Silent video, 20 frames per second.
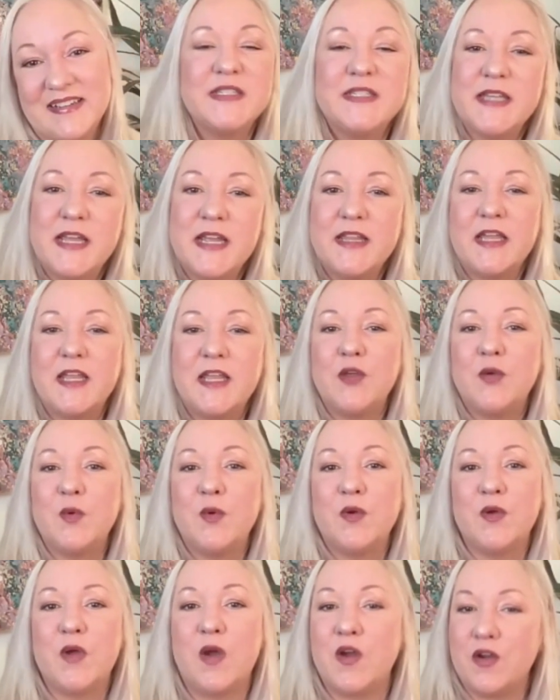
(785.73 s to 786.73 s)
Let's say like you
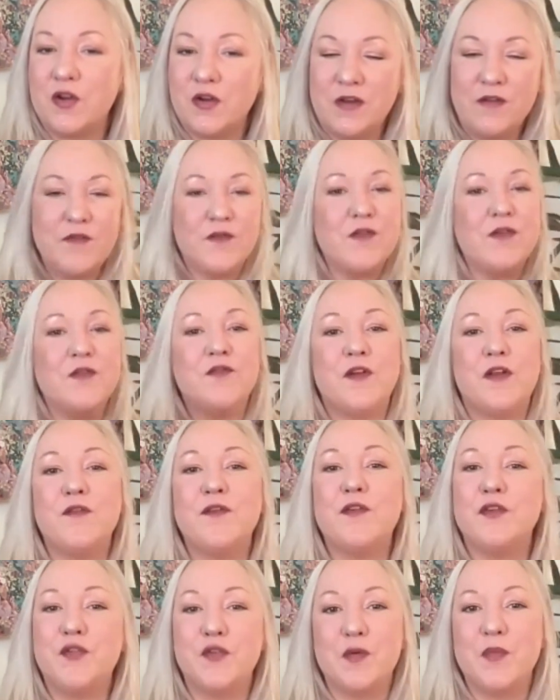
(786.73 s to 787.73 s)
are in a friend
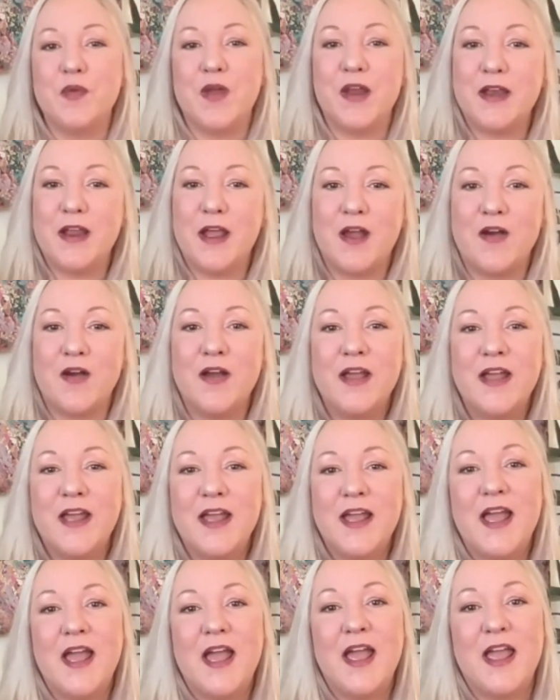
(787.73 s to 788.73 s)
group right now
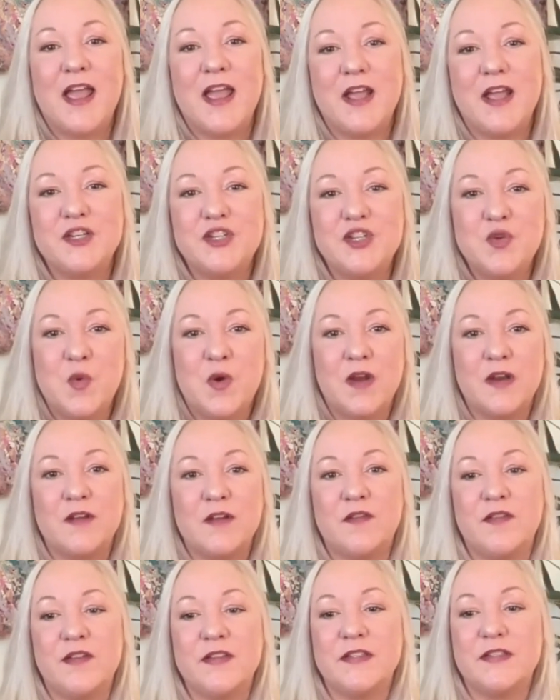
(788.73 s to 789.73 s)
and you want
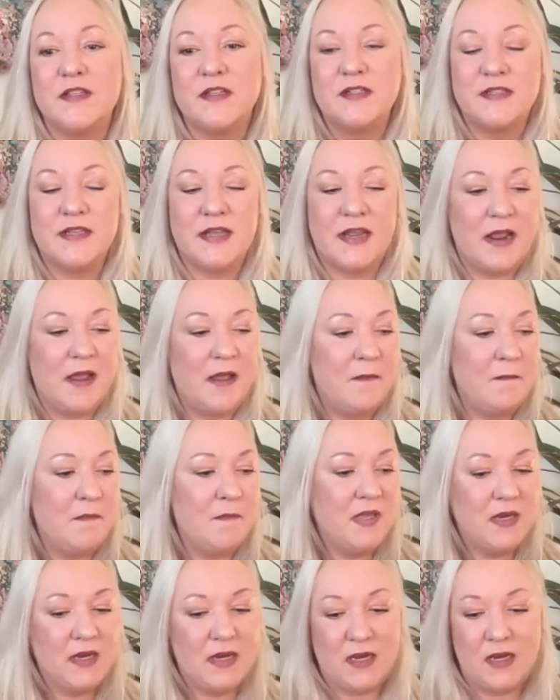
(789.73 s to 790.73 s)
to facilitate a
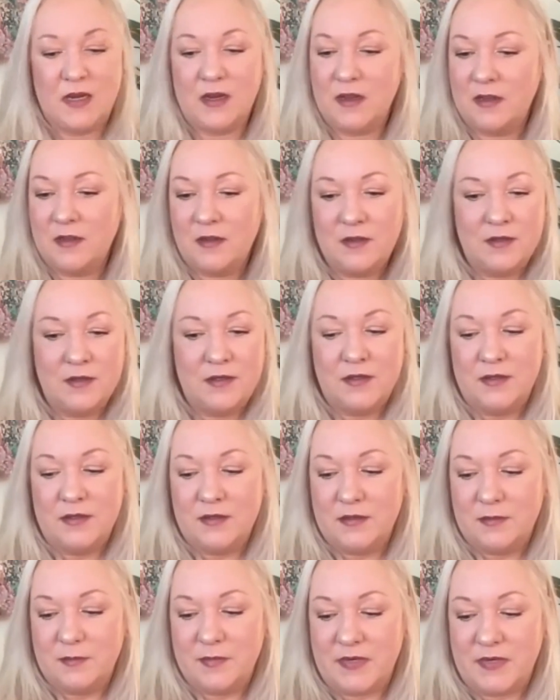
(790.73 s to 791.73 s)

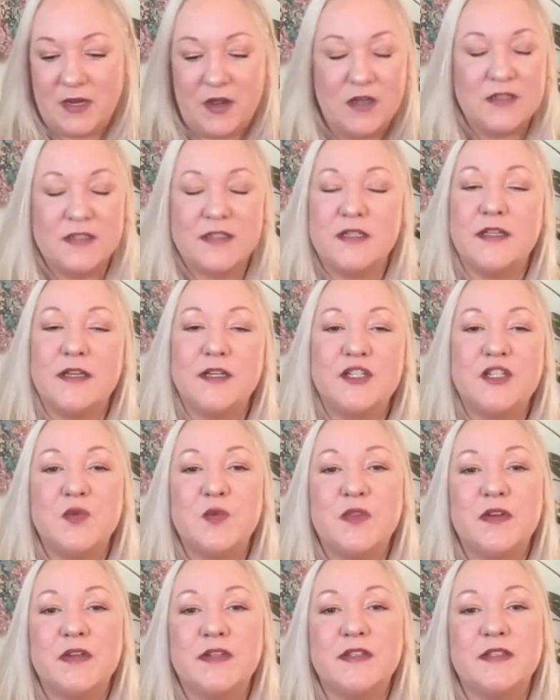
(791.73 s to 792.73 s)
mini constellation
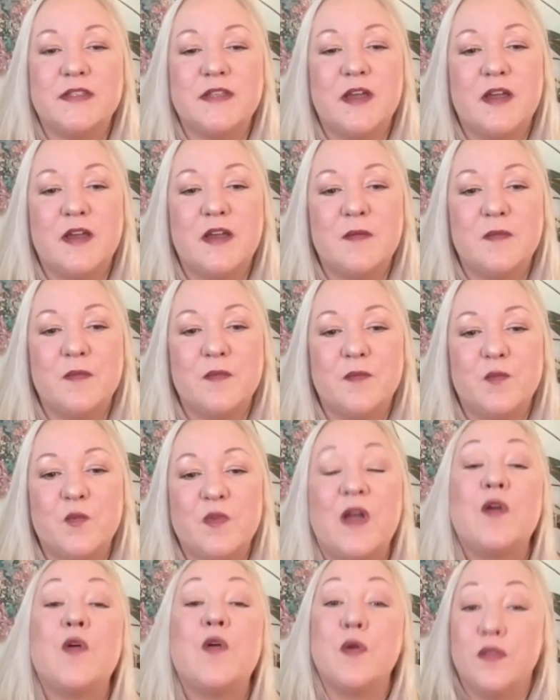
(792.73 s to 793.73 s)
with us,
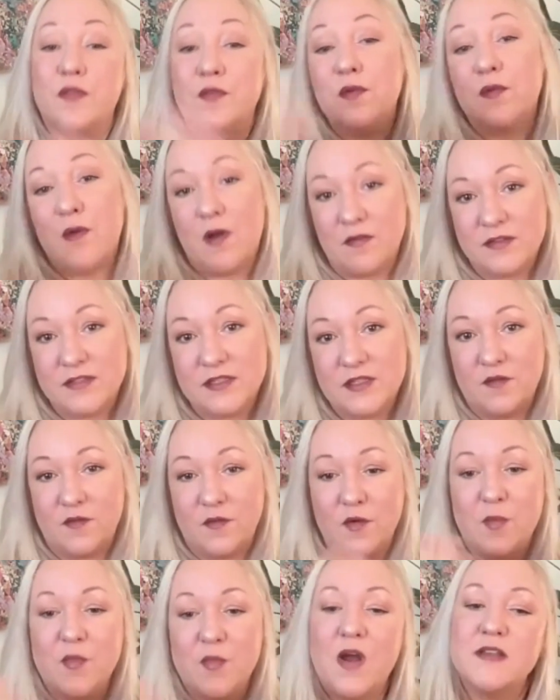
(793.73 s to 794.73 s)
without going through obviously the
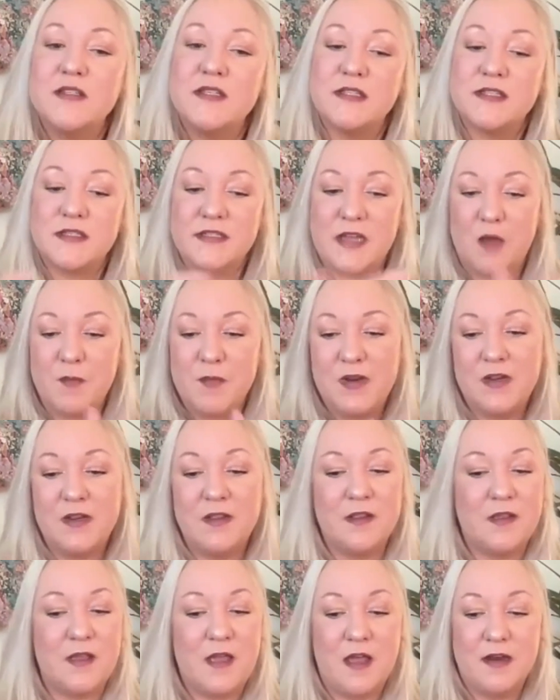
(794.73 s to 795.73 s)
full process. Tell me,
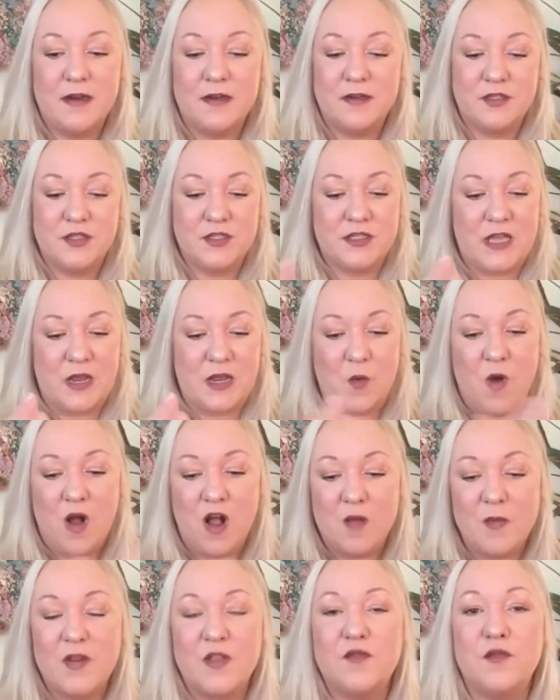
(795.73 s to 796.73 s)
kind of just like
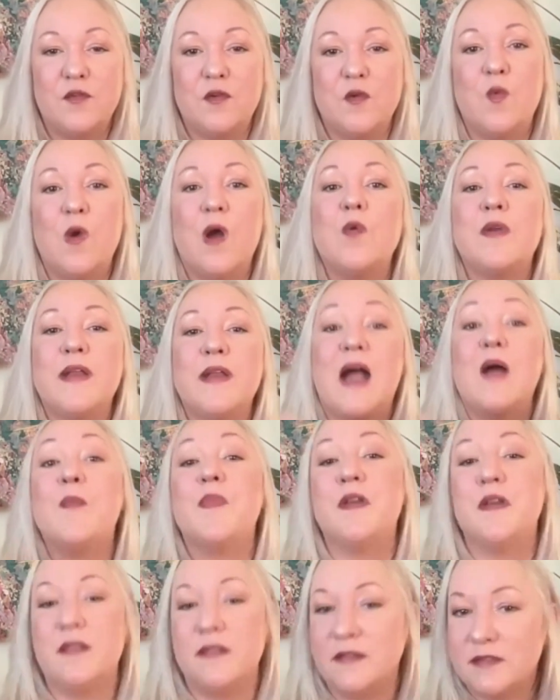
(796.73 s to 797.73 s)
walk me through what would
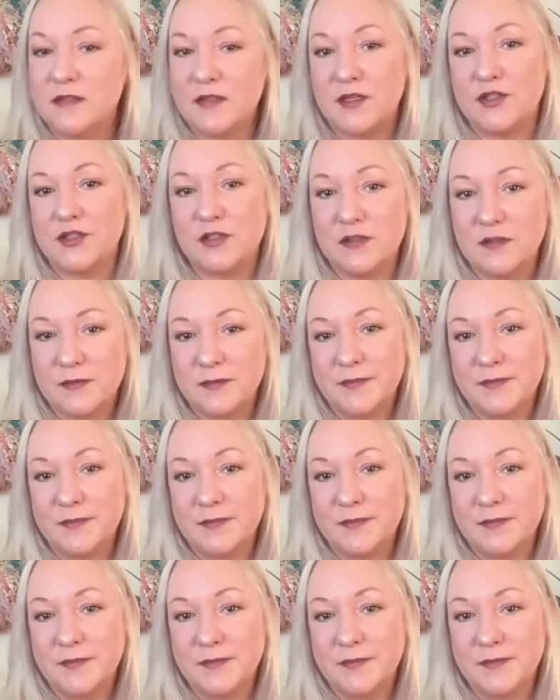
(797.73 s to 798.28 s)
happen in this session.